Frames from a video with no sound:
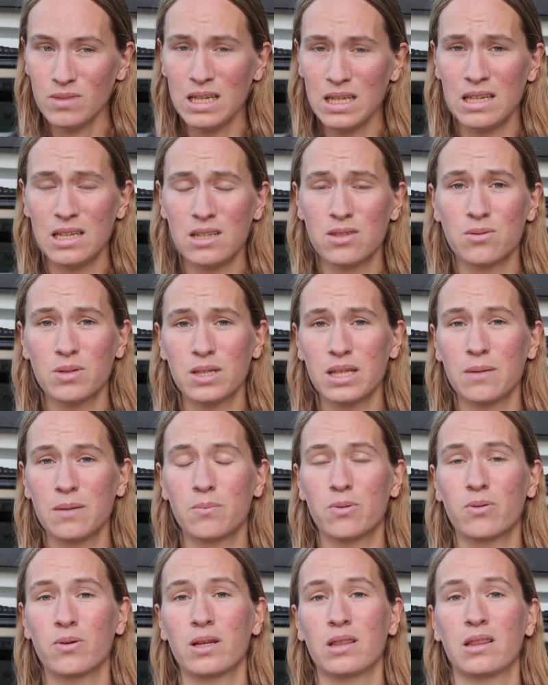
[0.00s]
And it's really
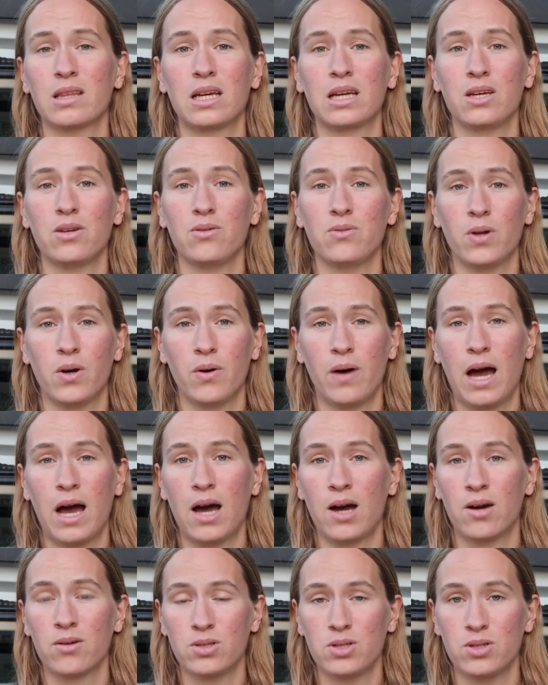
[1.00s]
important that you know
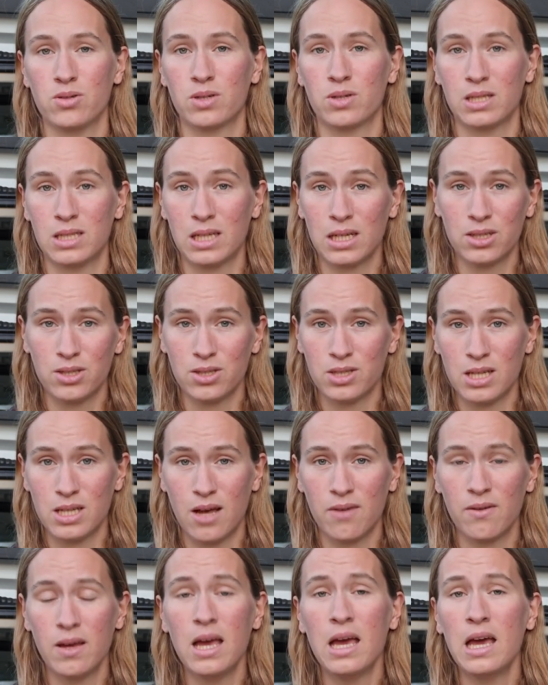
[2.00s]
how to conduct
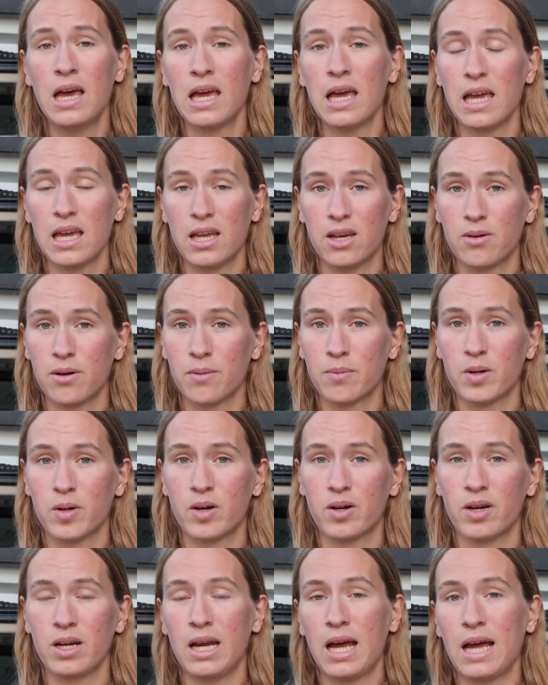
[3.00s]
yourself in a rip
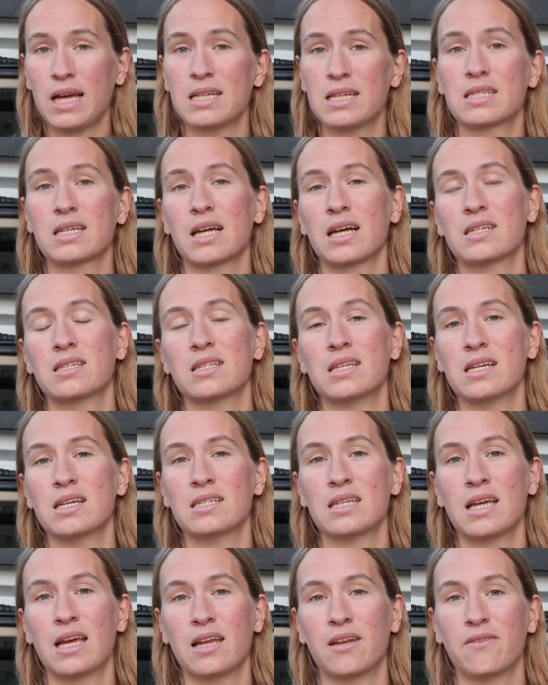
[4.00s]
current. I discussed
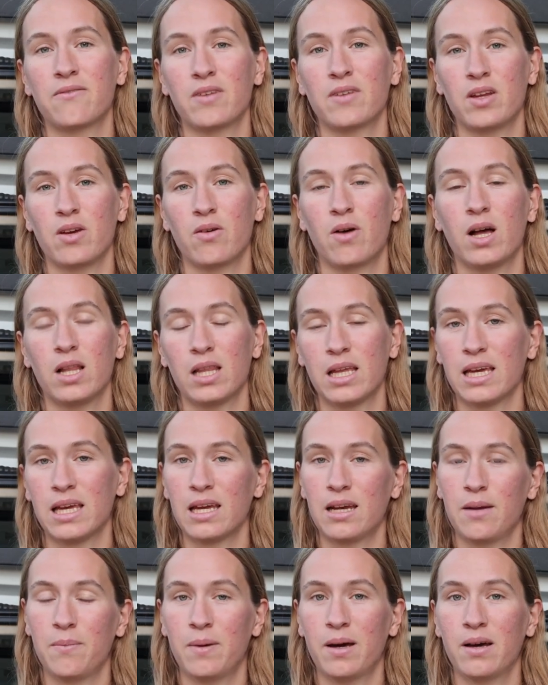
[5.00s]
this in a video, I'll link
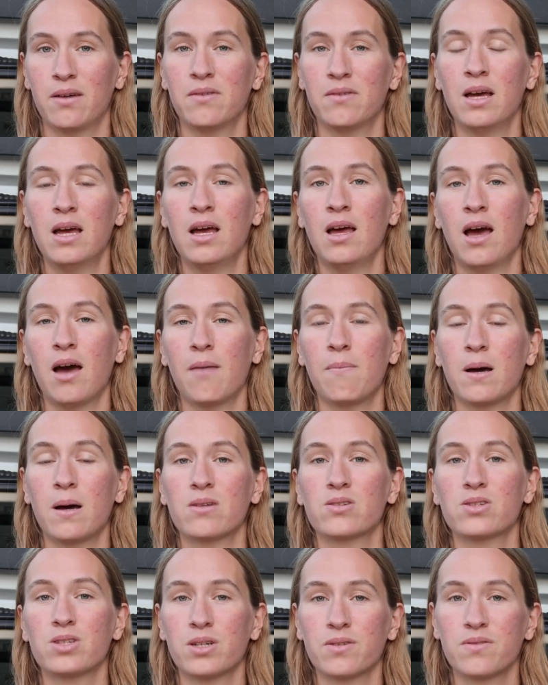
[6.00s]
it above,
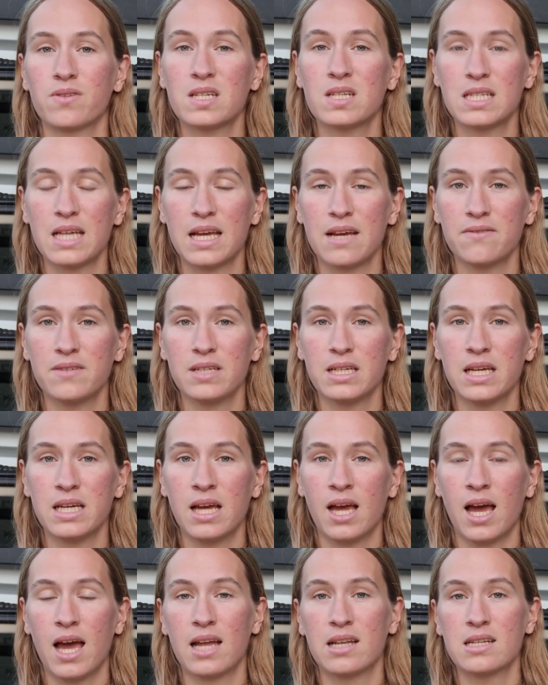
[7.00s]
about surf safety
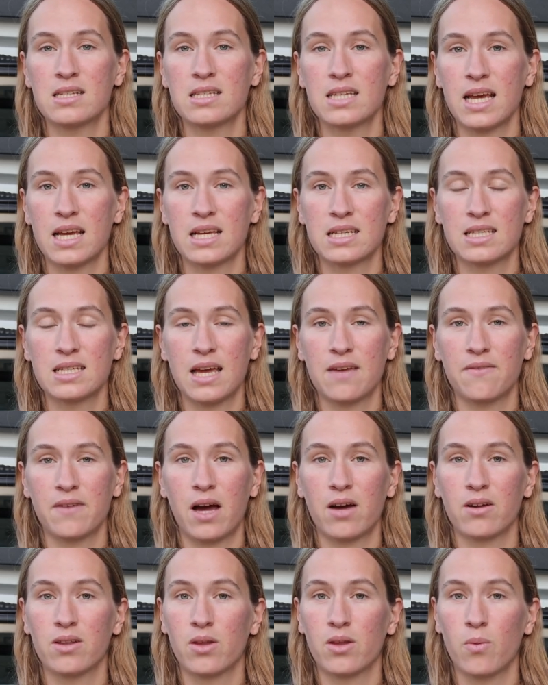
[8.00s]
and staying safe
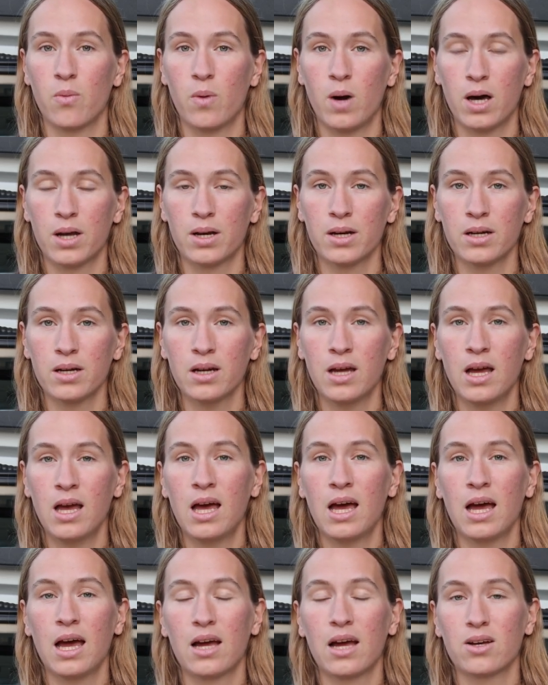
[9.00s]
out in the water.
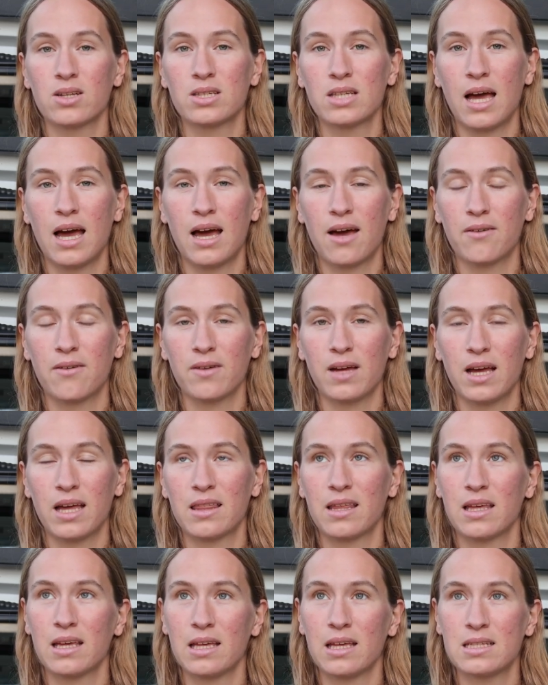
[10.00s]
I also have, I
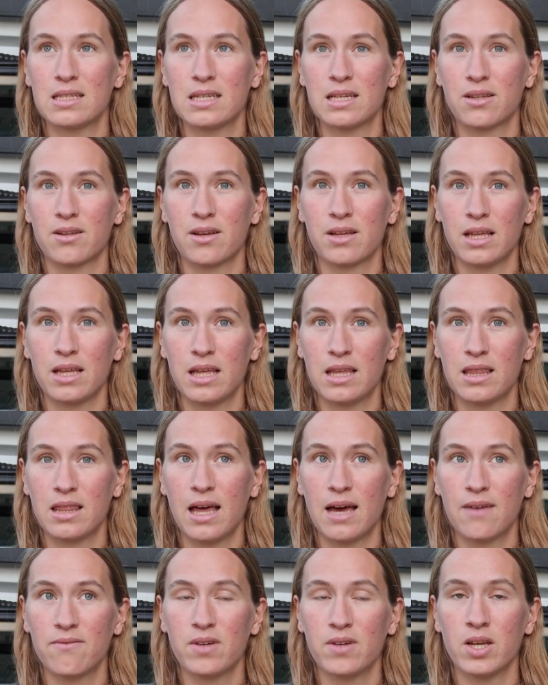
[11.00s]
think it's either in
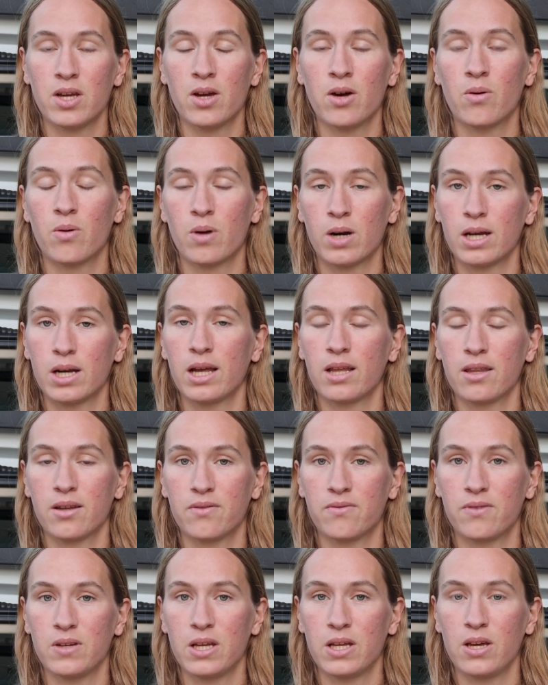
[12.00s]
that video or another
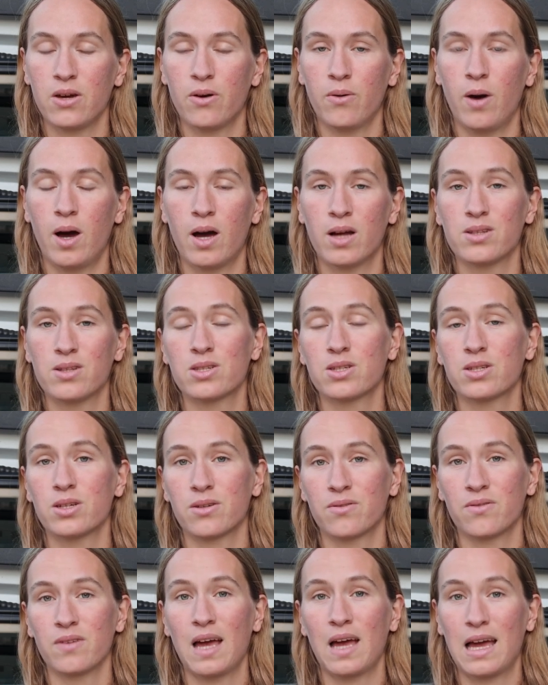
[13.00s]
video on
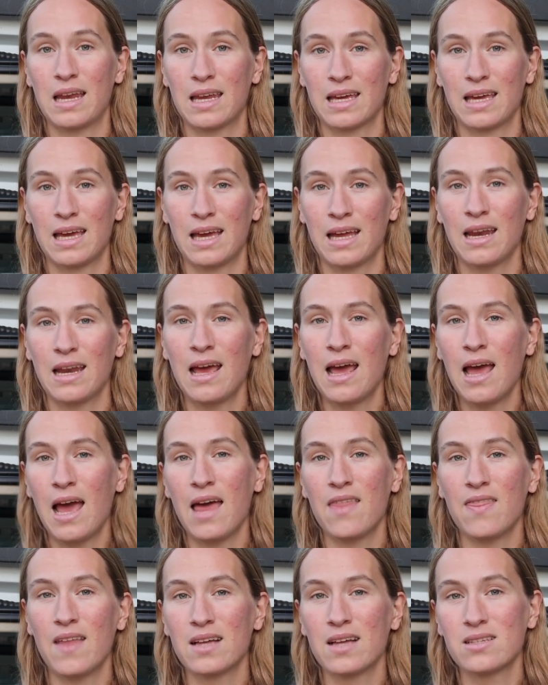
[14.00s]
surf etiquette.
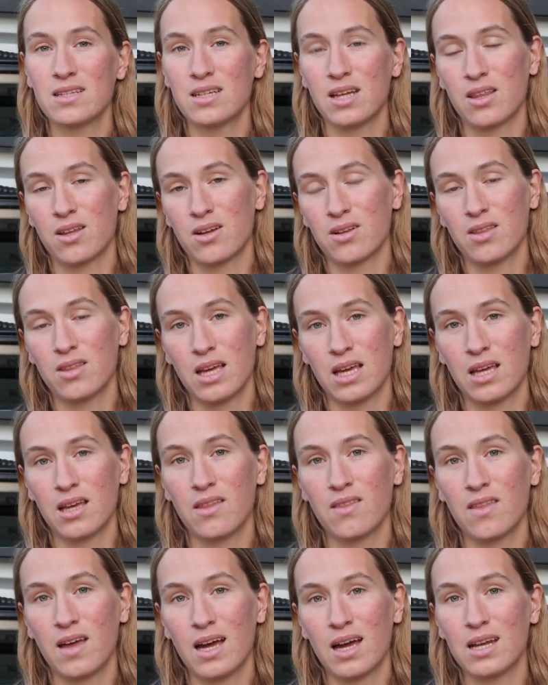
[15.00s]
And that's another thing
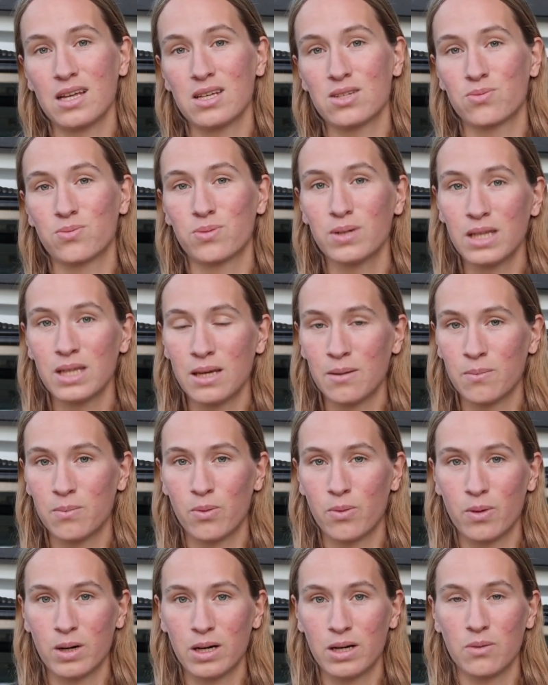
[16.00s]
that is really
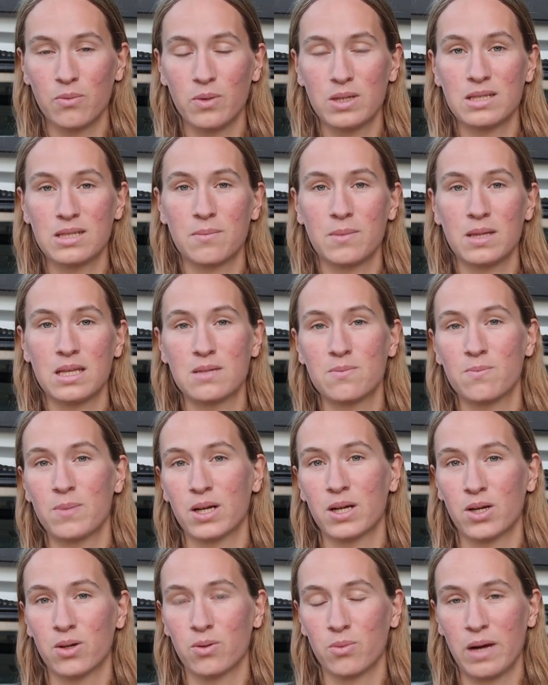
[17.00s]
important with some of these
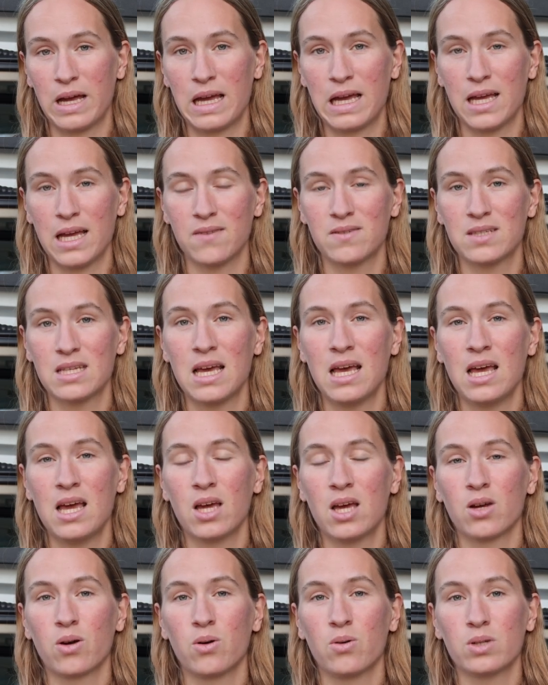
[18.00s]
bigger waves,
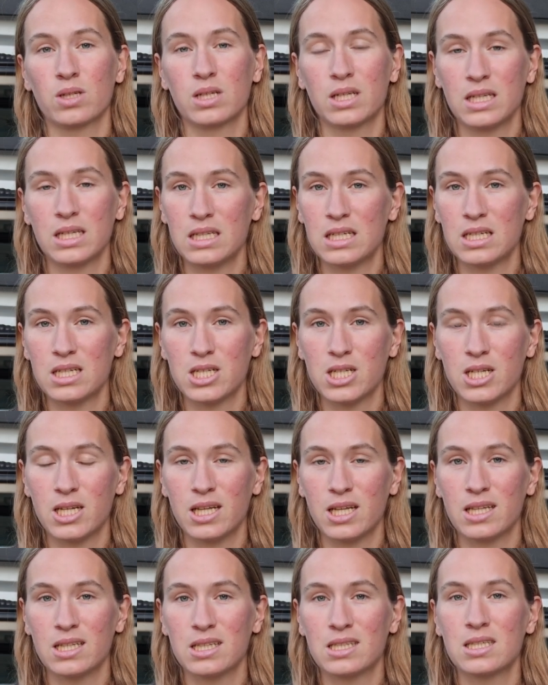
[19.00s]
colder
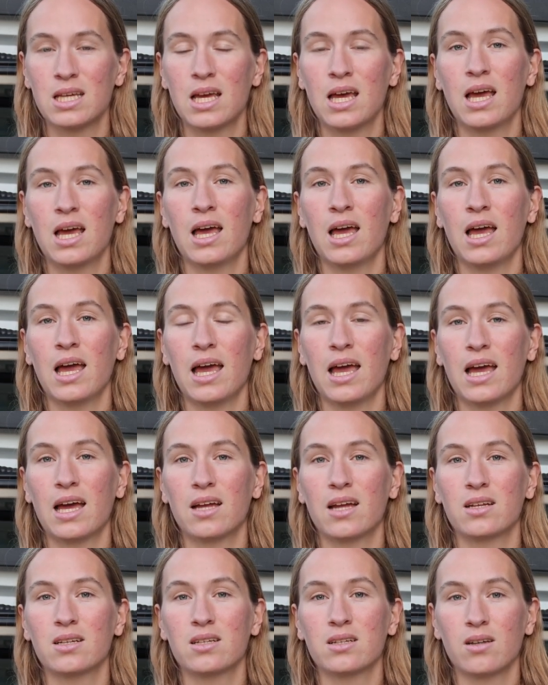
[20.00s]
conditions,
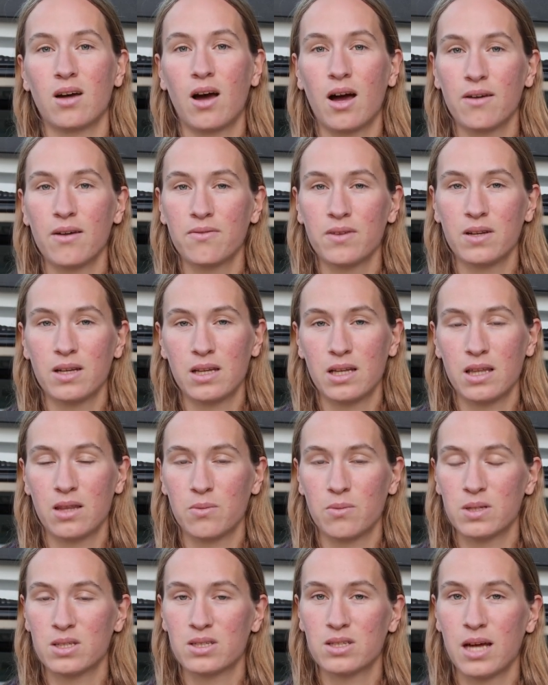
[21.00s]
and often in the
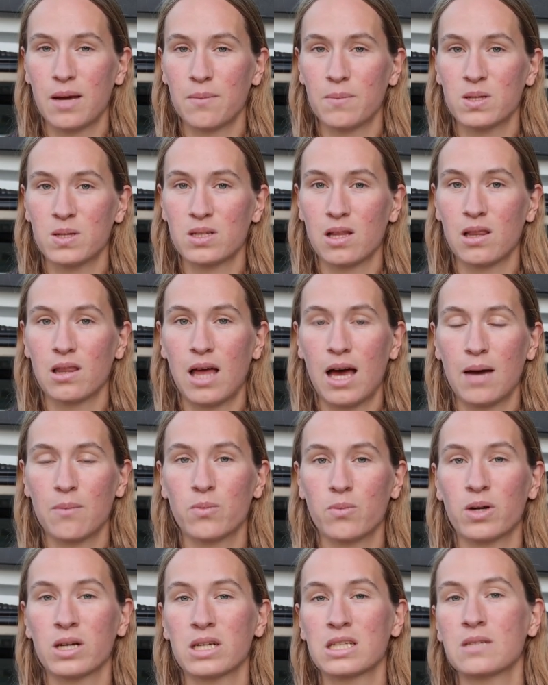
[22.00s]
wintertime there's a lot
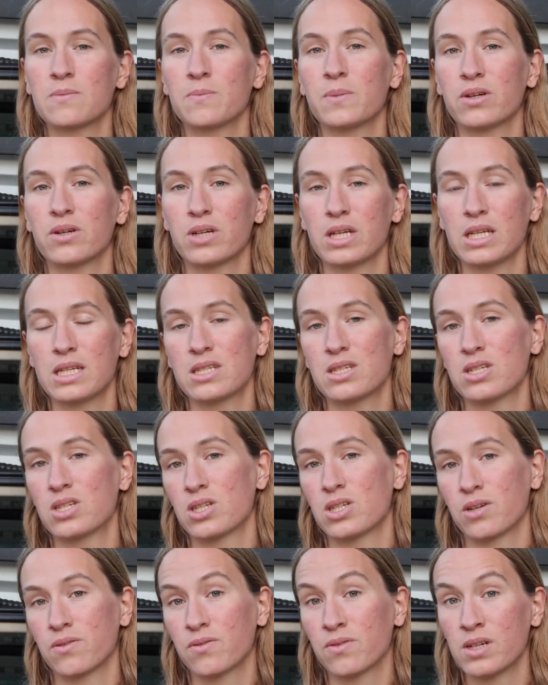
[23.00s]
more experienced
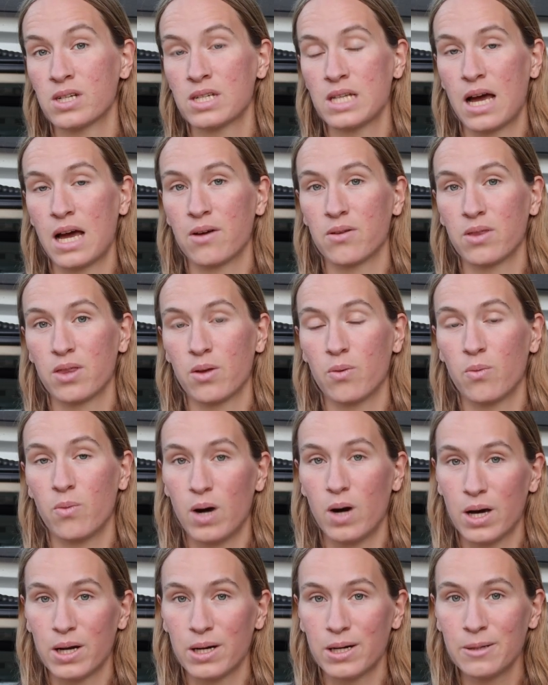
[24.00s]
surfers out in the
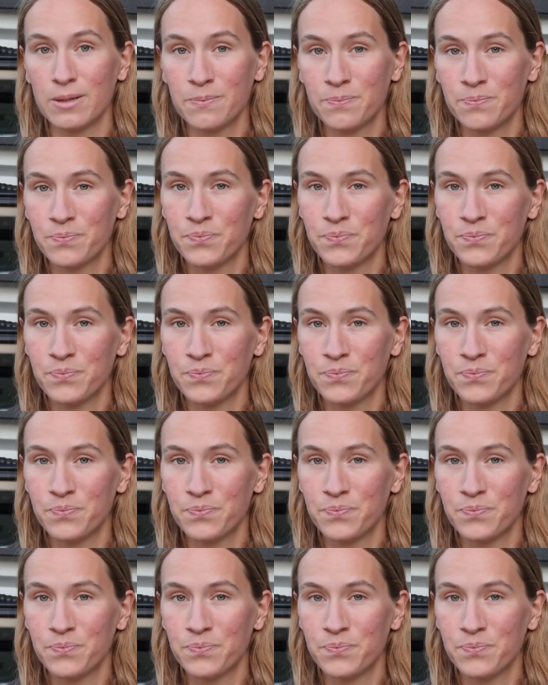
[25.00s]
water